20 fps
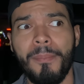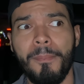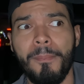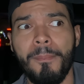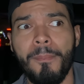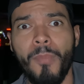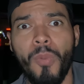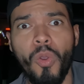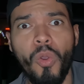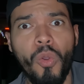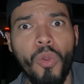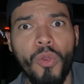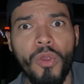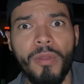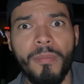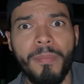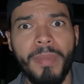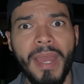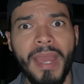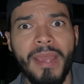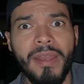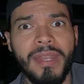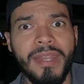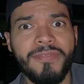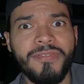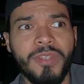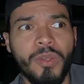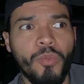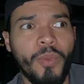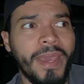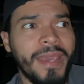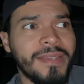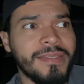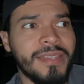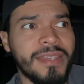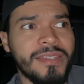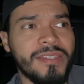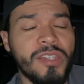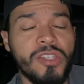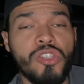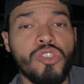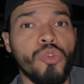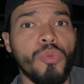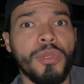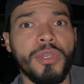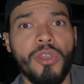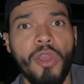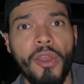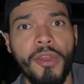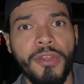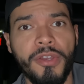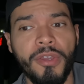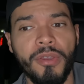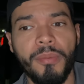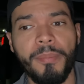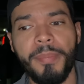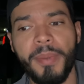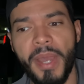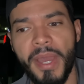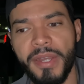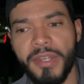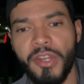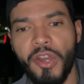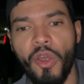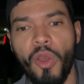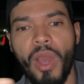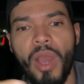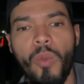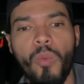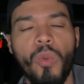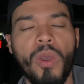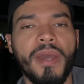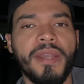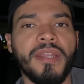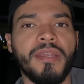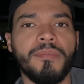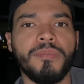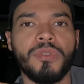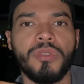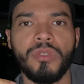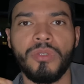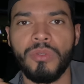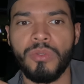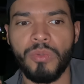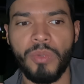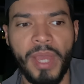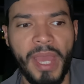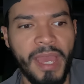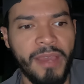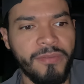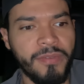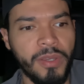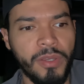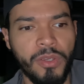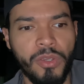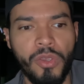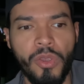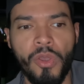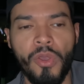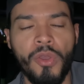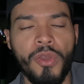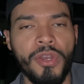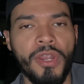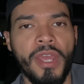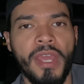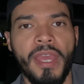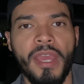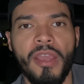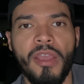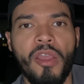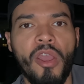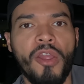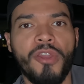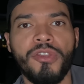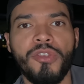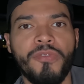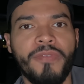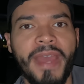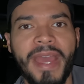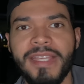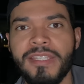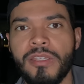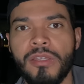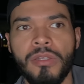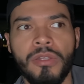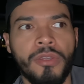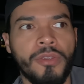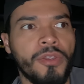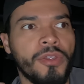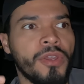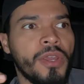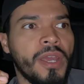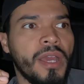more by lifting weights than just doing cardio. But, you know, I want him to have a good cardiovascular